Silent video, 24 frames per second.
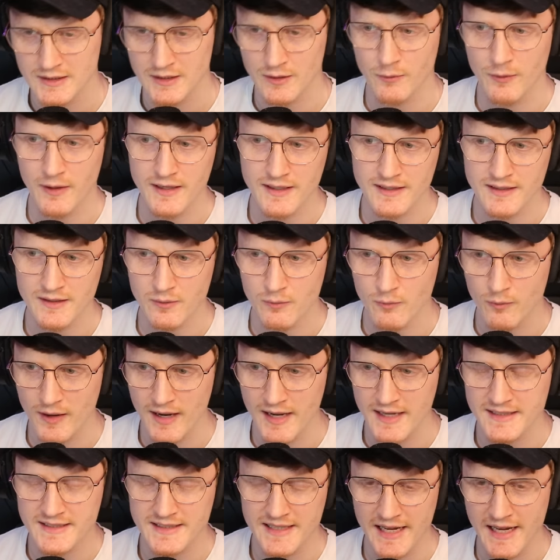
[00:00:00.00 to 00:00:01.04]
So
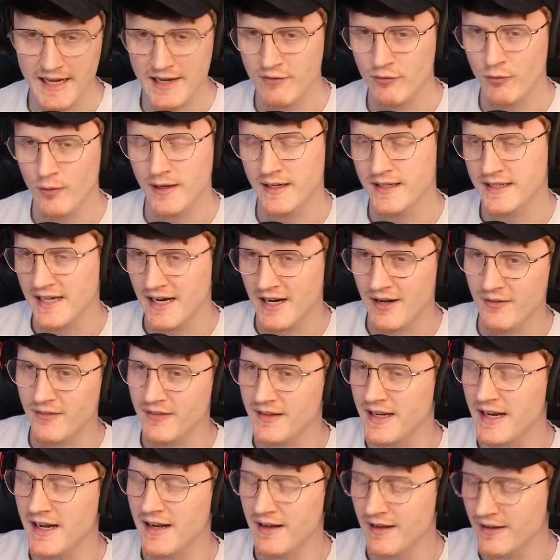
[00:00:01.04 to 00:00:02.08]
where Dave went down
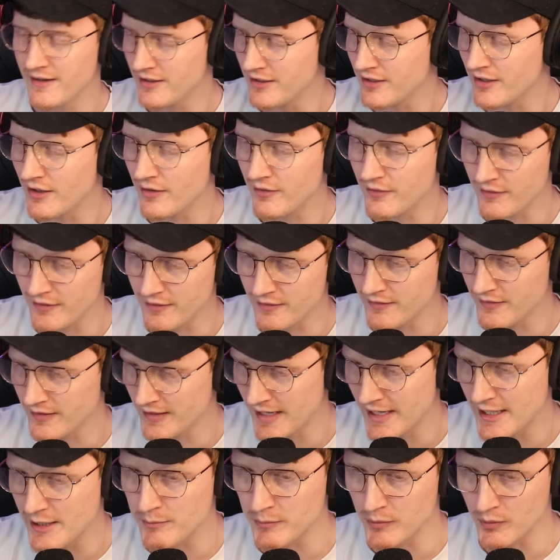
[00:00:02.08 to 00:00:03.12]
the
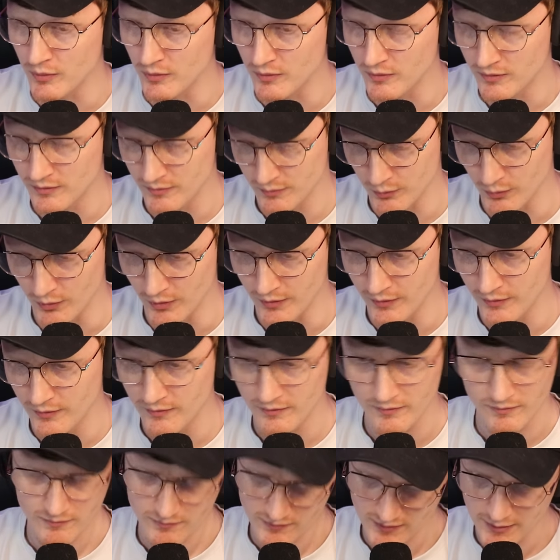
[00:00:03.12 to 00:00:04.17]
animal route,
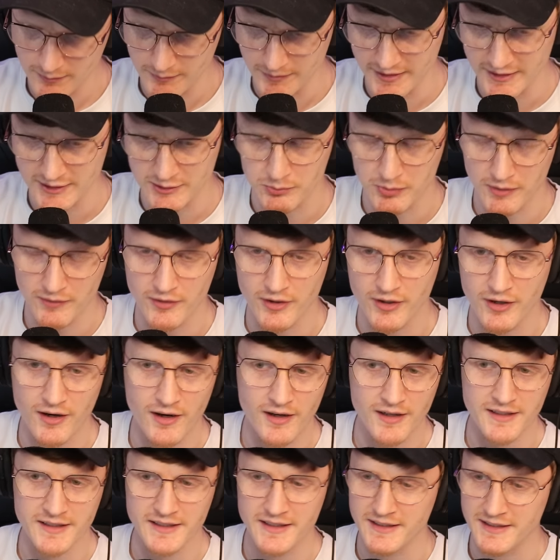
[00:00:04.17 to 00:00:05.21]
I mean, his brother
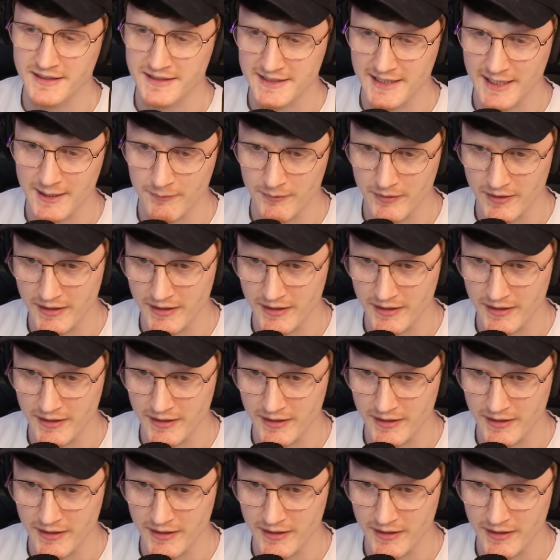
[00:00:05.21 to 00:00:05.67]
kind of did the same